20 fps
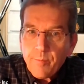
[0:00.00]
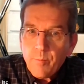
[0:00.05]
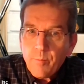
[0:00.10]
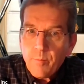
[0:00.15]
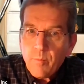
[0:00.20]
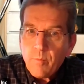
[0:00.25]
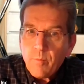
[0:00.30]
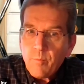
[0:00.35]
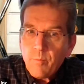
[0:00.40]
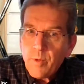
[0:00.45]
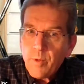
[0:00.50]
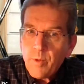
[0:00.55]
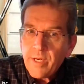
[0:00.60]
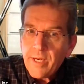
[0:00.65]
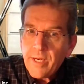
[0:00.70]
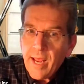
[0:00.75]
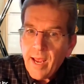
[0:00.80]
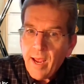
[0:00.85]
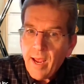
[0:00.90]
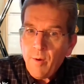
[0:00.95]
But
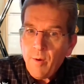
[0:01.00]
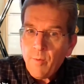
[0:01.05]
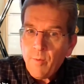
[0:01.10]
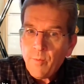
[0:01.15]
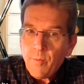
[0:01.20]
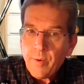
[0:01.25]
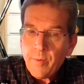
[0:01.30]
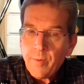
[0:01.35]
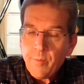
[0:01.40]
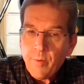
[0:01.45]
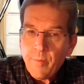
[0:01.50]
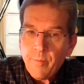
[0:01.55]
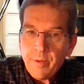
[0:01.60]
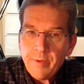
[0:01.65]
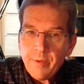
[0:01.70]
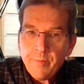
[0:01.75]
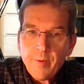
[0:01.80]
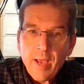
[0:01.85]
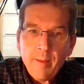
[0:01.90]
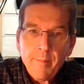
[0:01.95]
now, when
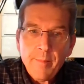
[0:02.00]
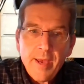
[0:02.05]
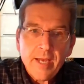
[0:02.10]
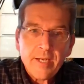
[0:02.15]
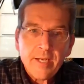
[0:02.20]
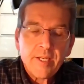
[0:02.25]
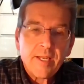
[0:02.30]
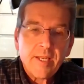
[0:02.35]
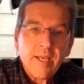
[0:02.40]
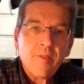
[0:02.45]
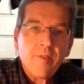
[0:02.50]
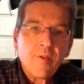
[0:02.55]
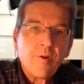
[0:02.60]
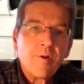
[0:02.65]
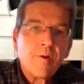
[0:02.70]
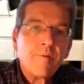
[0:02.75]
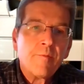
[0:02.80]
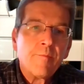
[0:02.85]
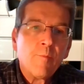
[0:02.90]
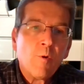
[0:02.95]
we got back
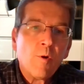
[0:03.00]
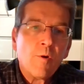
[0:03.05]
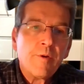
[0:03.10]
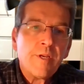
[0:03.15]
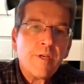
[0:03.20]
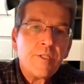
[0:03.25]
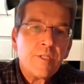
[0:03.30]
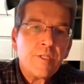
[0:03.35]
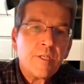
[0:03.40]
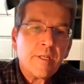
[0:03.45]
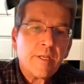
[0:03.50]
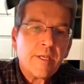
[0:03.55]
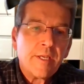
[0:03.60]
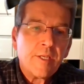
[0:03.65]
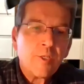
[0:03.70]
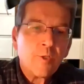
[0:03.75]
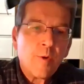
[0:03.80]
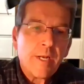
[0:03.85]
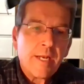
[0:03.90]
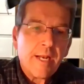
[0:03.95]
together more recently
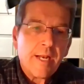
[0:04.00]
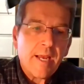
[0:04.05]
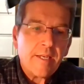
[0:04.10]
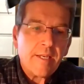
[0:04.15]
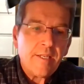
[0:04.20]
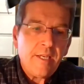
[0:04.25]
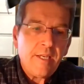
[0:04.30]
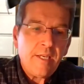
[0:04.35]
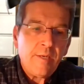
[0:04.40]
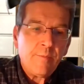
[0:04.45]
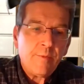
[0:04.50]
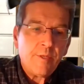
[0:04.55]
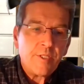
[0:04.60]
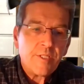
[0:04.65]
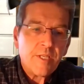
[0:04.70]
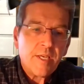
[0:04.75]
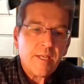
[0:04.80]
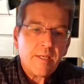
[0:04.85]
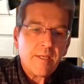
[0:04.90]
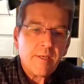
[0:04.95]
in 2019, we
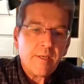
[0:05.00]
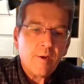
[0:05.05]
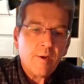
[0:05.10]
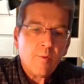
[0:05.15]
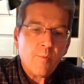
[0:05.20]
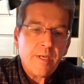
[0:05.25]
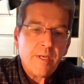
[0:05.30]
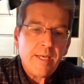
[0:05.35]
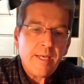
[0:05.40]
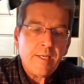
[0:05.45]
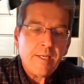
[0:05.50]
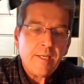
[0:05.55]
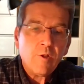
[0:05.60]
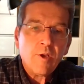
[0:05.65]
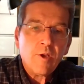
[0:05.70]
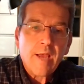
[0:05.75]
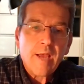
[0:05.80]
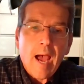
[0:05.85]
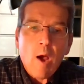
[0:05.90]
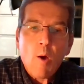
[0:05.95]
said, we need to
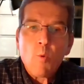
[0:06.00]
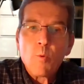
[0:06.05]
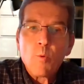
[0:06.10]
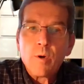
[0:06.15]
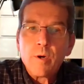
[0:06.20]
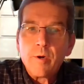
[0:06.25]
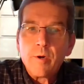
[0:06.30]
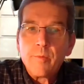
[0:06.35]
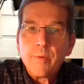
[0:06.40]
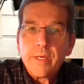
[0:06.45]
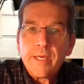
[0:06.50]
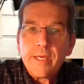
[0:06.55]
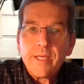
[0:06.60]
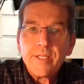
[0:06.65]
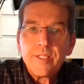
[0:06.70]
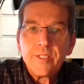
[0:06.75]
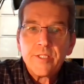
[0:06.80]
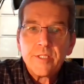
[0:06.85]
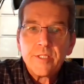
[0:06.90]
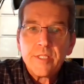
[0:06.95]
look outward. We need
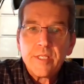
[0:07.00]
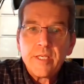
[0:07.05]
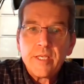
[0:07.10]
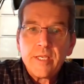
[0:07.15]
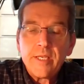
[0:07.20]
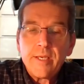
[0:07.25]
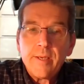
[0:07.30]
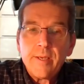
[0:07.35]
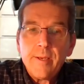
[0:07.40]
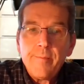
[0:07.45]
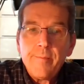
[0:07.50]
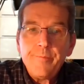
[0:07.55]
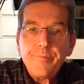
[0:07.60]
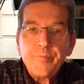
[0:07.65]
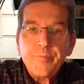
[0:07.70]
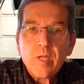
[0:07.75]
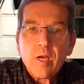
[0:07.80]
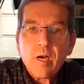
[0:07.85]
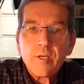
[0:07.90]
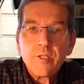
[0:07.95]
to see
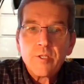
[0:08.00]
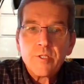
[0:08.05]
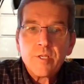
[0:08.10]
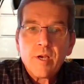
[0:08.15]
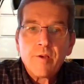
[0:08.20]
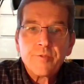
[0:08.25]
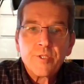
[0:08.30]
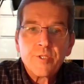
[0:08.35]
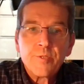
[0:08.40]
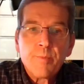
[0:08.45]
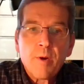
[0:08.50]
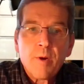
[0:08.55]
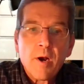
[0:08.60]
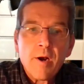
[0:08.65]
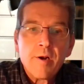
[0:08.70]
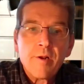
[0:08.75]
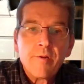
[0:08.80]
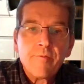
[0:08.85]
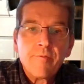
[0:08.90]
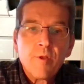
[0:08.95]
ourselves as
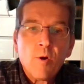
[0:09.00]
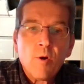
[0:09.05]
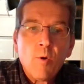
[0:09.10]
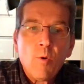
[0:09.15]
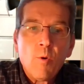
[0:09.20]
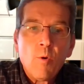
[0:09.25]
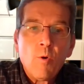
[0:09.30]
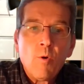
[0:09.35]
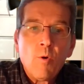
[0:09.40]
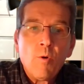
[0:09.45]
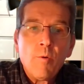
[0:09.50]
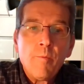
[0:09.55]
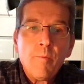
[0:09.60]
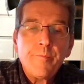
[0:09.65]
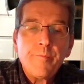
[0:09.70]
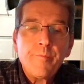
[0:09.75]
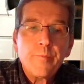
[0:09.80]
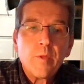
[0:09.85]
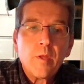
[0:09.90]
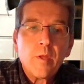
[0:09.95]
part of the whole
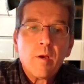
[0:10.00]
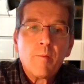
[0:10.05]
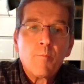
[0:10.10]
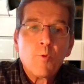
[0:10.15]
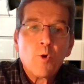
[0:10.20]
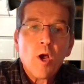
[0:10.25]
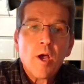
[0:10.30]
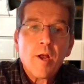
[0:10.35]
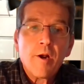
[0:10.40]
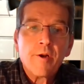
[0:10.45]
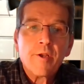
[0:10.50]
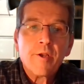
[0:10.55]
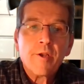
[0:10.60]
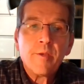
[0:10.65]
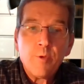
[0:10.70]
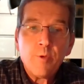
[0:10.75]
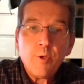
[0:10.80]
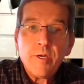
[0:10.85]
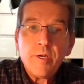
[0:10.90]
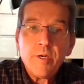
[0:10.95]
broader
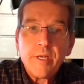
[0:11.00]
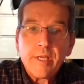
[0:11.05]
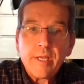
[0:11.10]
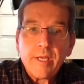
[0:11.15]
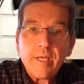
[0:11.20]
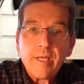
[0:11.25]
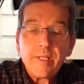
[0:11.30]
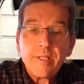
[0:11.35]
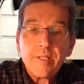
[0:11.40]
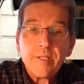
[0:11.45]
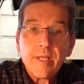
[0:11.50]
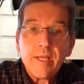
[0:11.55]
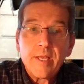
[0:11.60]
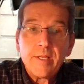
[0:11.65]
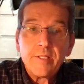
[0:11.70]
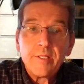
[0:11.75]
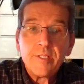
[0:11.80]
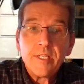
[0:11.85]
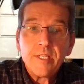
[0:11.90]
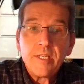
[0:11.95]
community,
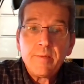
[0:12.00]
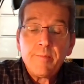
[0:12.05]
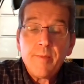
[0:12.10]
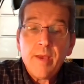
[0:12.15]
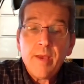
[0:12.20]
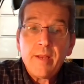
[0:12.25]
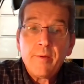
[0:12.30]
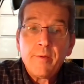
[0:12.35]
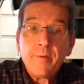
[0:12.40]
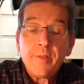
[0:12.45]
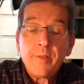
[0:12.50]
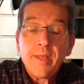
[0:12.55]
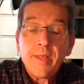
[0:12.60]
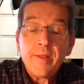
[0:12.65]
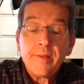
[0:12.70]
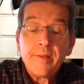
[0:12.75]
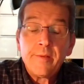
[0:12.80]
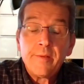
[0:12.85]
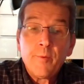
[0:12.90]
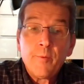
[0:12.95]
and see many. And
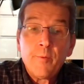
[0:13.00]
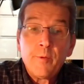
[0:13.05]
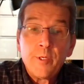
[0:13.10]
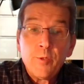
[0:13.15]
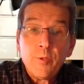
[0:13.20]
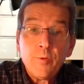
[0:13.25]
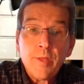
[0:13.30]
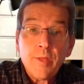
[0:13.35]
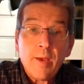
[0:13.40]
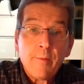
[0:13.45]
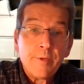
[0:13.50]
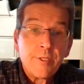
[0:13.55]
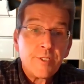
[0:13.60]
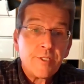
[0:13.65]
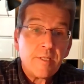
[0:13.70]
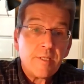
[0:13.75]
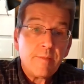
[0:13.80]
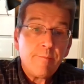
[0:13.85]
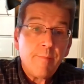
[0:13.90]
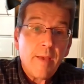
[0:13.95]
then when we do that, we
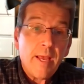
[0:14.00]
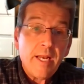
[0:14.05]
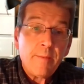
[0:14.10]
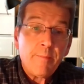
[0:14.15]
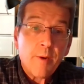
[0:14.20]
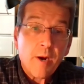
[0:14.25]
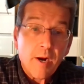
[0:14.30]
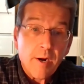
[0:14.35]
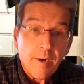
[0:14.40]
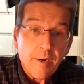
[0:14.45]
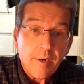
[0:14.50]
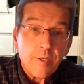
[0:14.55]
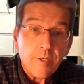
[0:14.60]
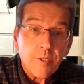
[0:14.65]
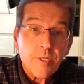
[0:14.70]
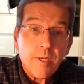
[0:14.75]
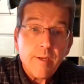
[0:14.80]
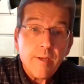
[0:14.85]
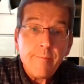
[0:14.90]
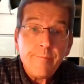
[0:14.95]
see many
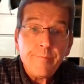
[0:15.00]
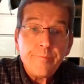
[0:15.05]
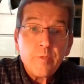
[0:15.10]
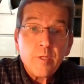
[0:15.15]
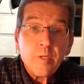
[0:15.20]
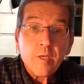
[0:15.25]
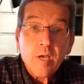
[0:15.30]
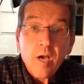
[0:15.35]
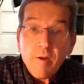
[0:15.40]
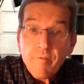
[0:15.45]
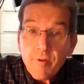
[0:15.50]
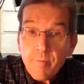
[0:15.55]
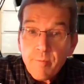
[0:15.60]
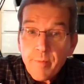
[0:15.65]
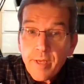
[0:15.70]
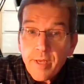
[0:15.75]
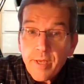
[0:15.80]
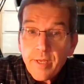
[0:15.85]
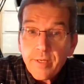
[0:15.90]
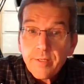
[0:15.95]
partners,
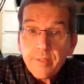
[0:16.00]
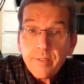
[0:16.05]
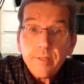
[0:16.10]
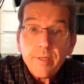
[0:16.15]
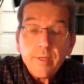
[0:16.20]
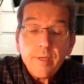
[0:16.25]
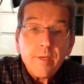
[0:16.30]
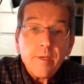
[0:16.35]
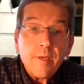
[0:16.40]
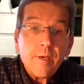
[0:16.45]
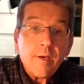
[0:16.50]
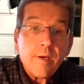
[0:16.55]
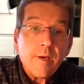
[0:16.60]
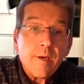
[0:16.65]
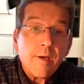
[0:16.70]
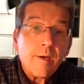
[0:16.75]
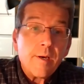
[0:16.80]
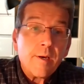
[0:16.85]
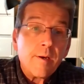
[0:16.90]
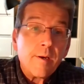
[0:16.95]
government,
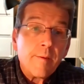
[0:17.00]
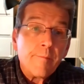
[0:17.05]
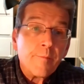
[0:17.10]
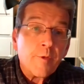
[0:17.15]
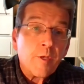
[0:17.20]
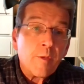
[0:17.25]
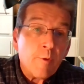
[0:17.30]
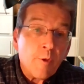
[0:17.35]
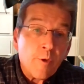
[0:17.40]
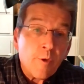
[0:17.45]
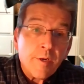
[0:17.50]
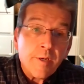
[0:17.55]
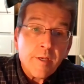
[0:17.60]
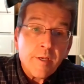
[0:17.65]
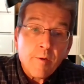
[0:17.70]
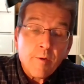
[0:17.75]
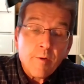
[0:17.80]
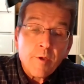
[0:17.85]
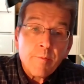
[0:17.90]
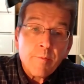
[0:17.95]
community,
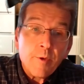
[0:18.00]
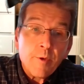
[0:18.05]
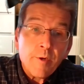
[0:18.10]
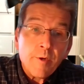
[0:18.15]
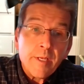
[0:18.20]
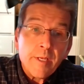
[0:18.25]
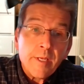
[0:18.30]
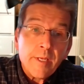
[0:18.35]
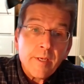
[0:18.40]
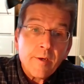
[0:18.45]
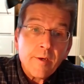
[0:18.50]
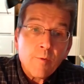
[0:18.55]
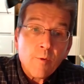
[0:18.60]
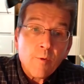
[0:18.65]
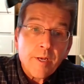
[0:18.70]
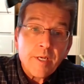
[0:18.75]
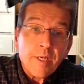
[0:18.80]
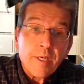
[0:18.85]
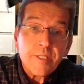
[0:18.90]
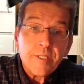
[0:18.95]
community
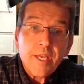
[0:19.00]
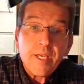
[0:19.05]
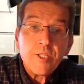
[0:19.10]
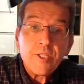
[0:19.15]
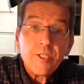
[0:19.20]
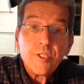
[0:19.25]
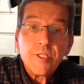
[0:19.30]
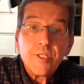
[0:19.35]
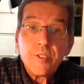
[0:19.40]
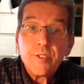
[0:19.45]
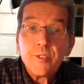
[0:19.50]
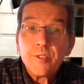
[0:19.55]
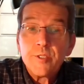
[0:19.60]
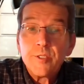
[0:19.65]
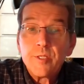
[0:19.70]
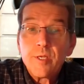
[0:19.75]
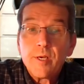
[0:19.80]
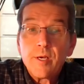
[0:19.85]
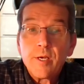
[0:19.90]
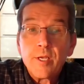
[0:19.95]

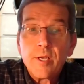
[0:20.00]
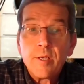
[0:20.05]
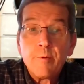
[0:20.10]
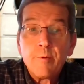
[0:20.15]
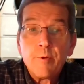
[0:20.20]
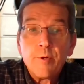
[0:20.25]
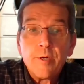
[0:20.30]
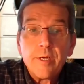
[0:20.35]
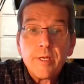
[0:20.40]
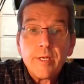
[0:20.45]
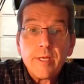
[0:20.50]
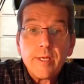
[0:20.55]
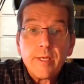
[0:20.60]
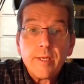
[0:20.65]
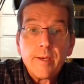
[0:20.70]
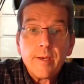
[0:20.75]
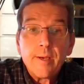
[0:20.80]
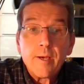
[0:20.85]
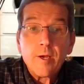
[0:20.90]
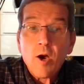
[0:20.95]
organizations,
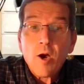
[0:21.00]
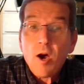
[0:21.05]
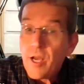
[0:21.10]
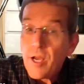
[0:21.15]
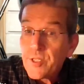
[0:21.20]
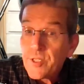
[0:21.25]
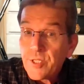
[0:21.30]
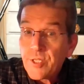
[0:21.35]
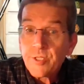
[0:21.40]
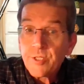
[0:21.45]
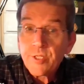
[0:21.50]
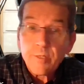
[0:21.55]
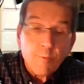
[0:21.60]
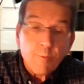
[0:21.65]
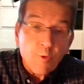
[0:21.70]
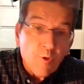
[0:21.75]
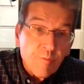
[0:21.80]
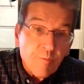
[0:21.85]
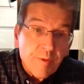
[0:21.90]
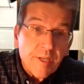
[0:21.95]
community causes and
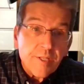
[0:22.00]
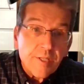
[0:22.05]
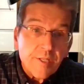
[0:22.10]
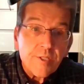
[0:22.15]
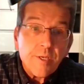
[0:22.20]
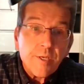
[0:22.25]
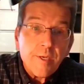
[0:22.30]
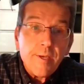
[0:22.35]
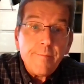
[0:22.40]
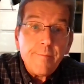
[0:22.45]
movements.